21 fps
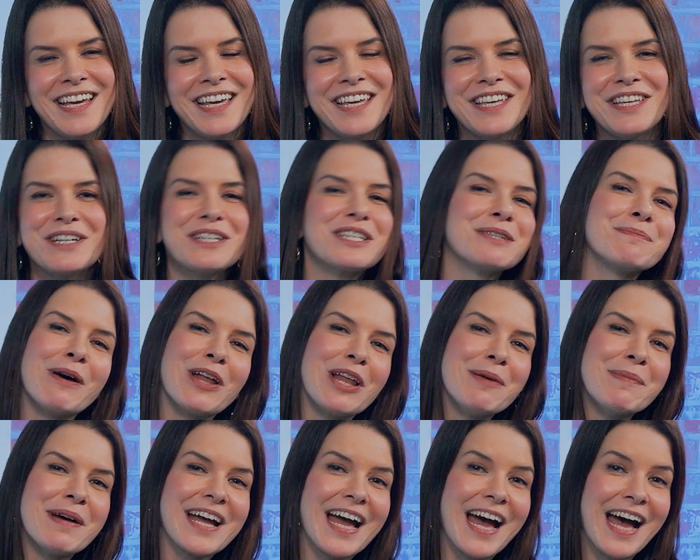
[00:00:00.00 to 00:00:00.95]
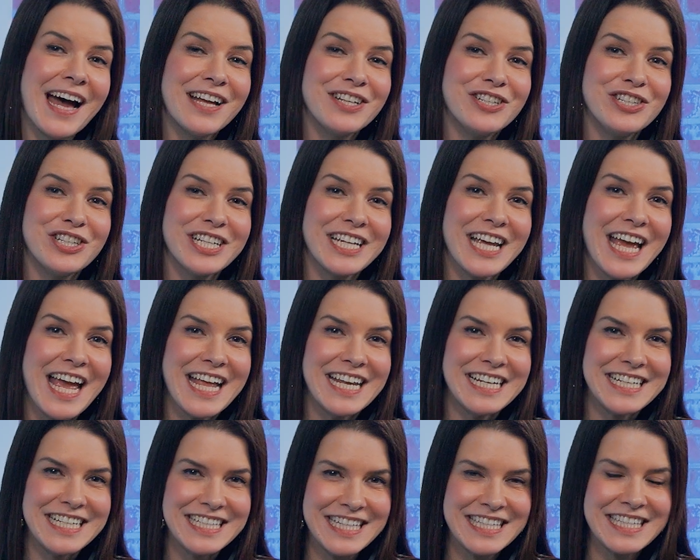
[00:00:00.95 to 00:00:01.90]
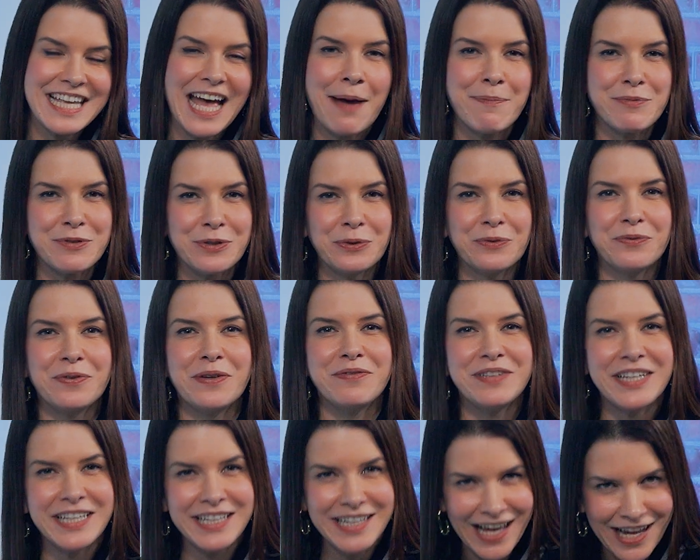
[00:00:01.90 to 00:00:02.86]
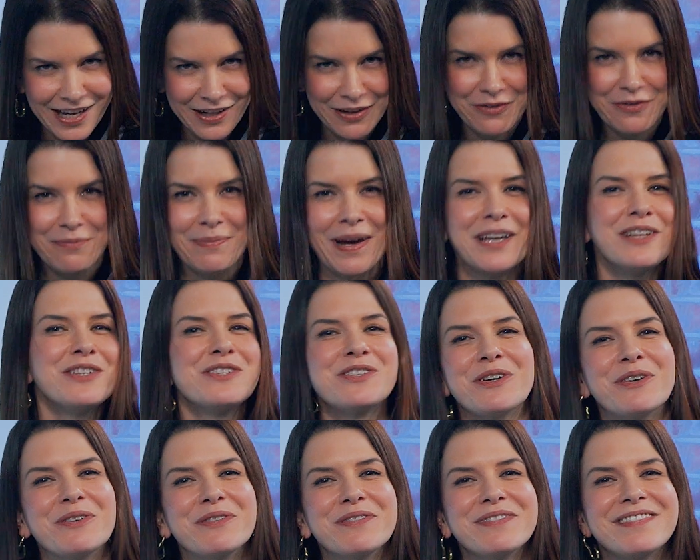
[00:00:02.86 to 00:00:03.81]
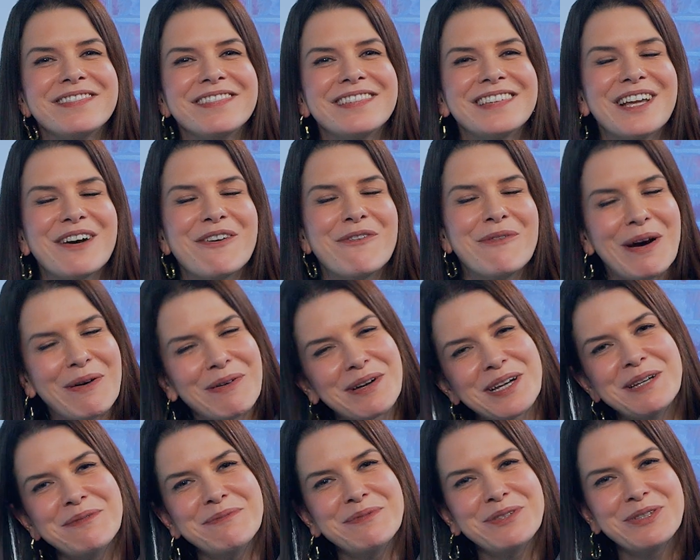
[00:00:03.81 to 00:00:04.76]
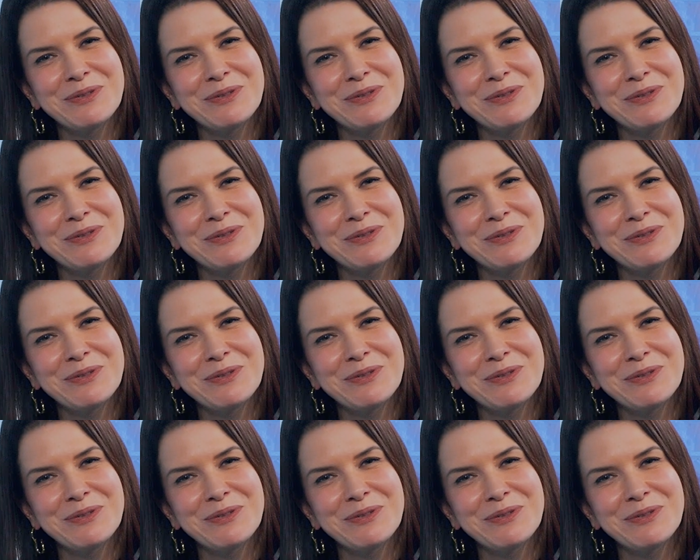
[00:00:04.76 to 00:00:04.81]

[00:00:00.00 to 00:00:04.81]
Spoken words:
Here's Paula Macaggi, and this is episode 59 of my show. Welcome to